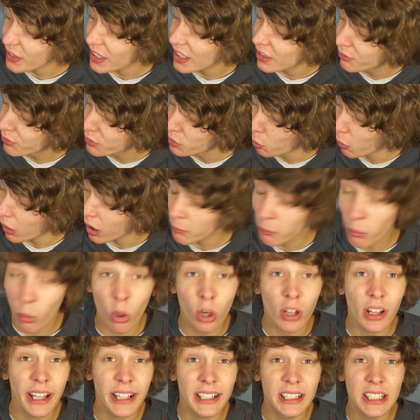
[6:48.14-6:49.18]
If you want more
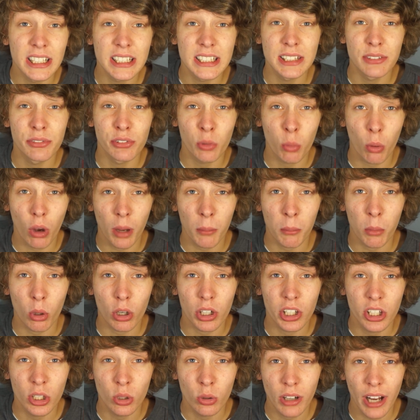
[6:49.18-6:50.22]
like this, if you want more
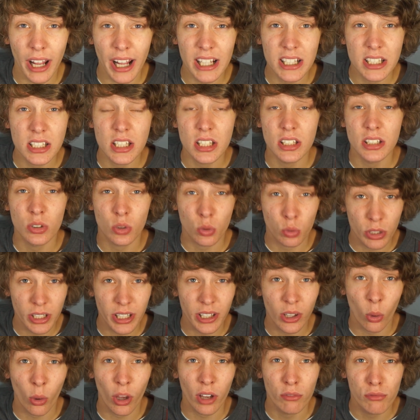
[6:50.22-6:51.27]
Q and A's, this is a really
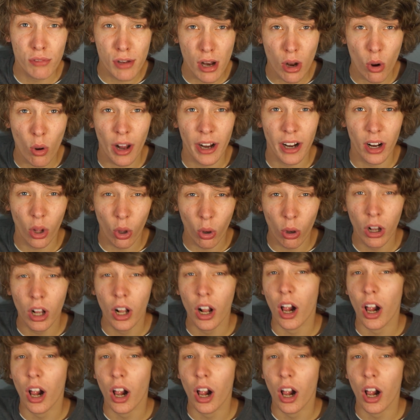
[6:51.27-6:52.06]
quick video, I know.